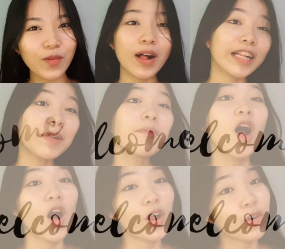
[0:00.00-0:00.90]
Welcome
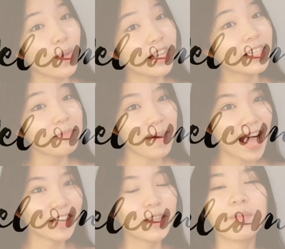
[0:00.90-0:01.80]
or welcome
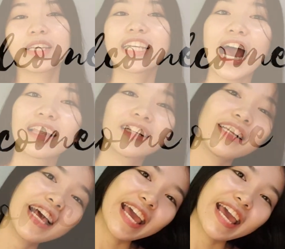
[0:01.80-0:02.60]
back to my channel.